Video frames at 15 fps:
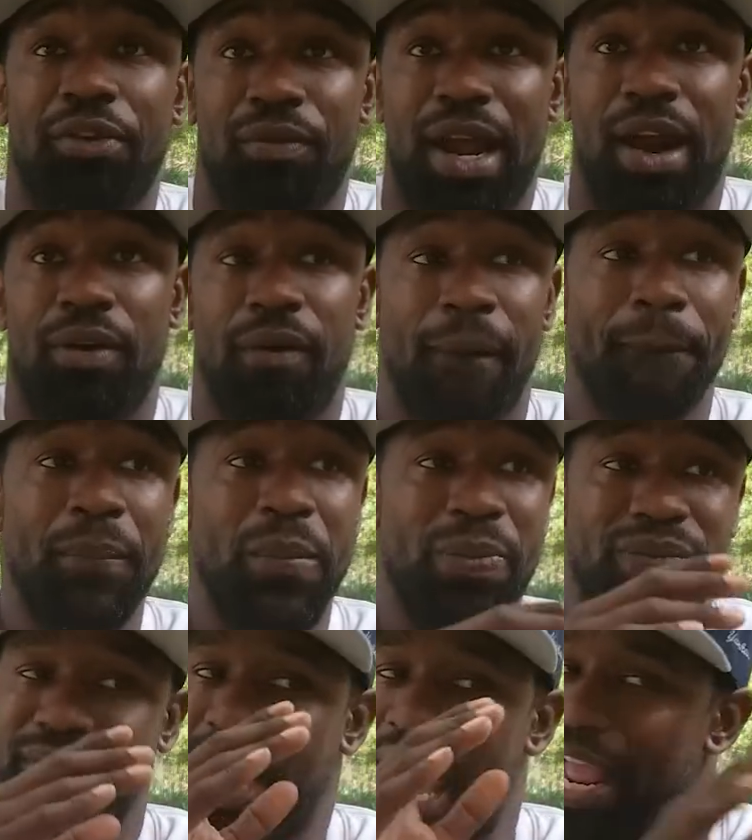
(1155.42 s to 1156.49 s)
round.
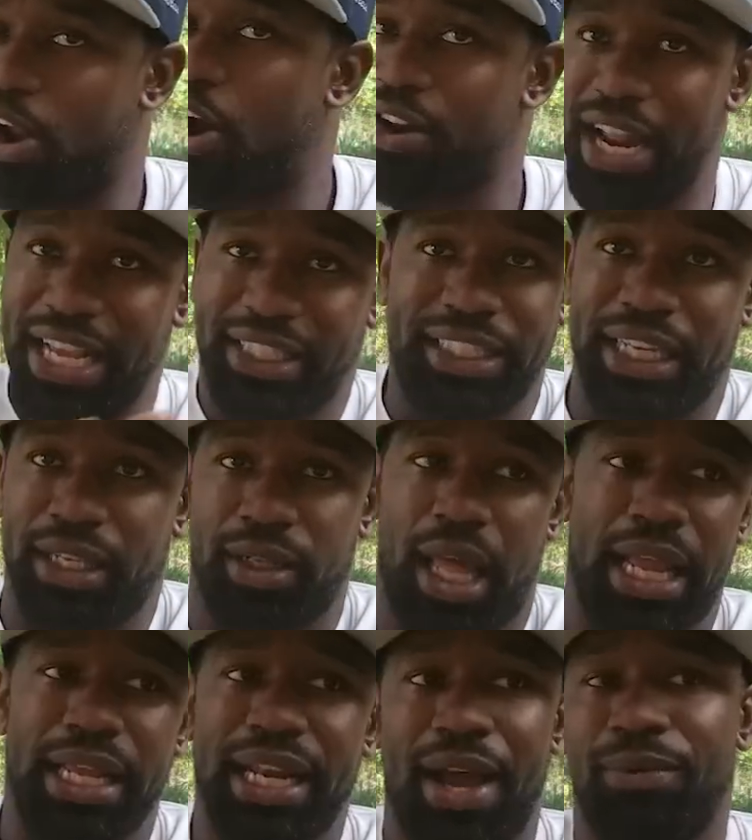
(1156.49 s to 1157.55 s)
Mm-hmm. I had all that shit.
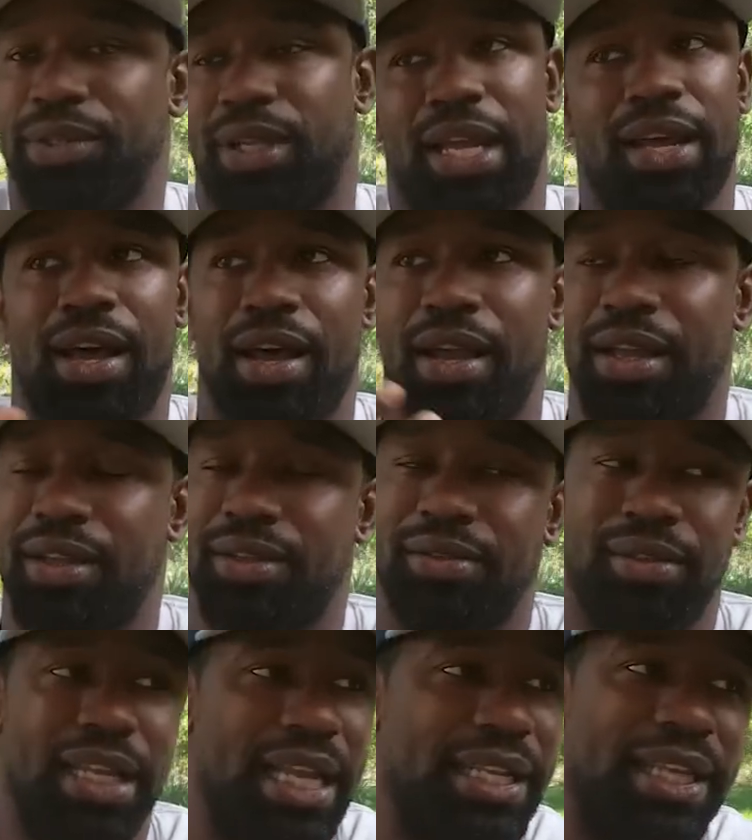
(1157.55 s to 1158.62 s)
Like, and I was like, all right.
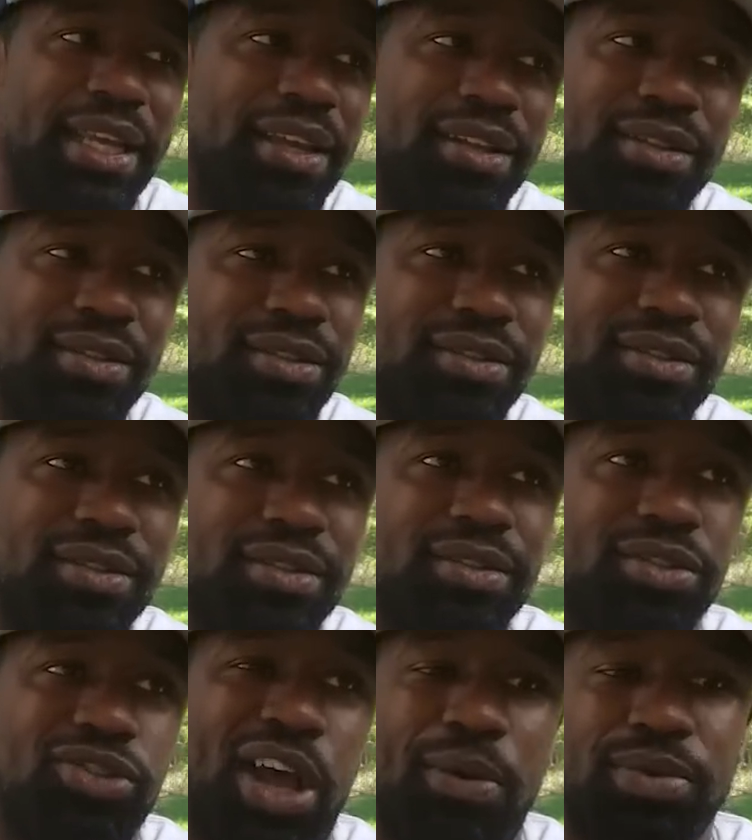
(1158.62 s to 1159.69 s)
And then,
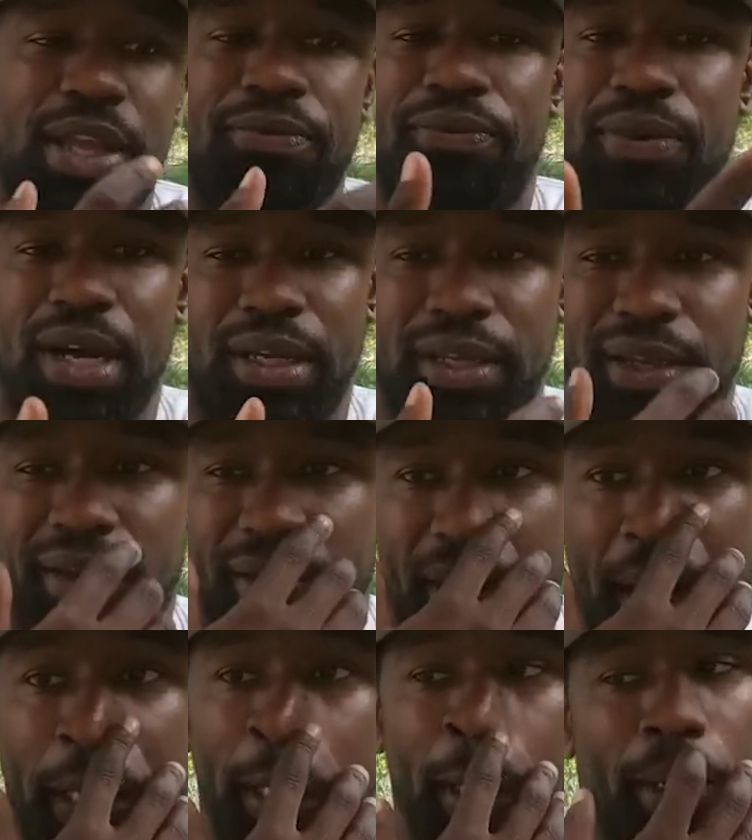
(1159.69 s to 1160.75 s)
so I was like, fuck it.
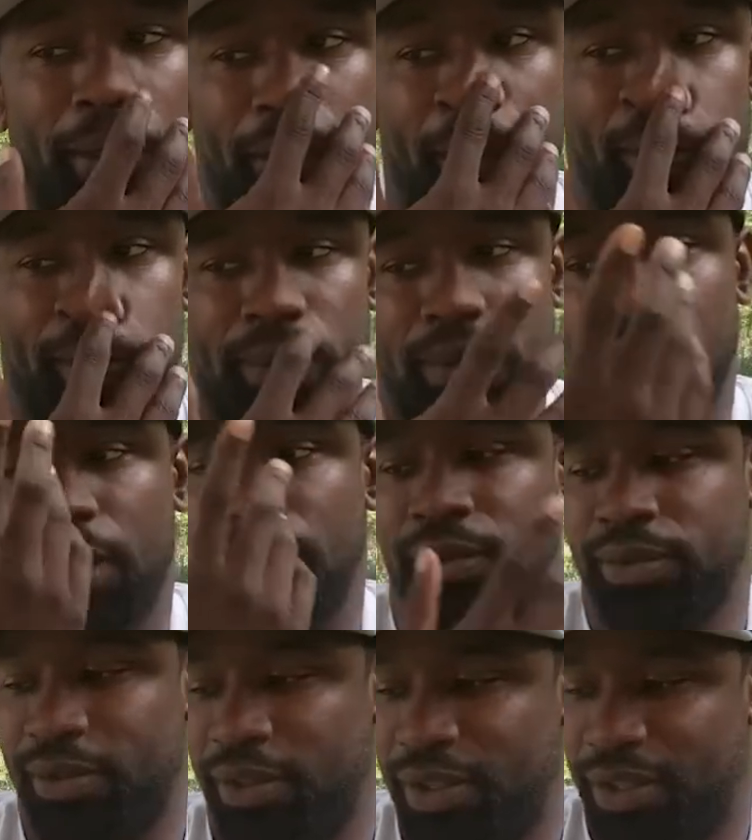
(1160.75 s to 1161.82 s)
And then, you know,
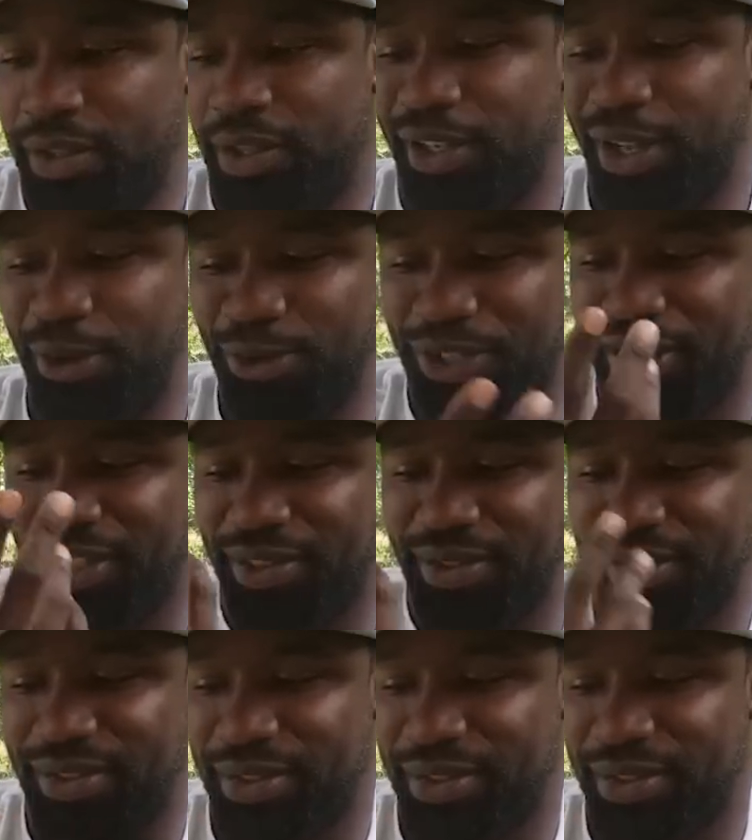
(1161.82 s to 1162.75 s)
the low shit.